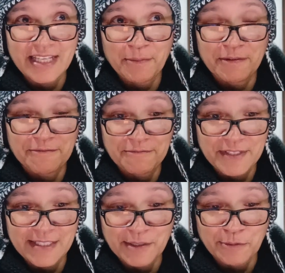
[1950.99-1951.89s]
They were
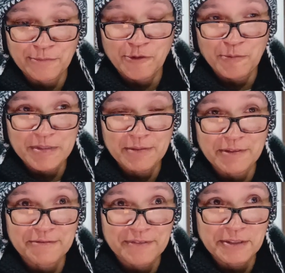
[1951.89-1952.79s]
physical forms that
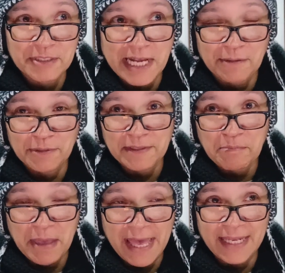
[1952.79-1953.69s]
were filled out with a
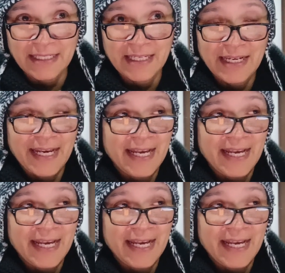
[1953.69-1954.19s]
pen,